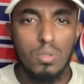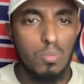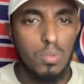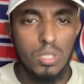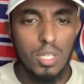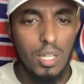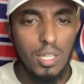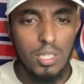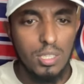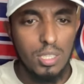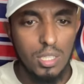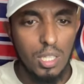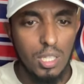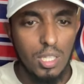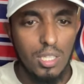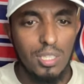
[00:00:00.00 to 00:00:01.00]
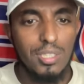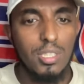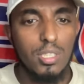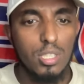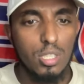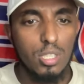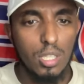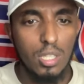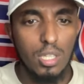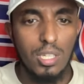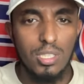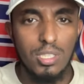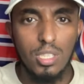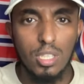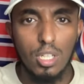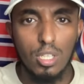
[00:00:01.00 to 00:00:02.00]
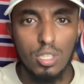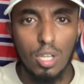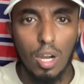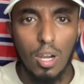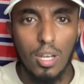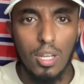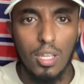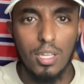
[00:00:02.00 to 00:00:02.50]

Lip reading: Which league is it? He's in the Qatar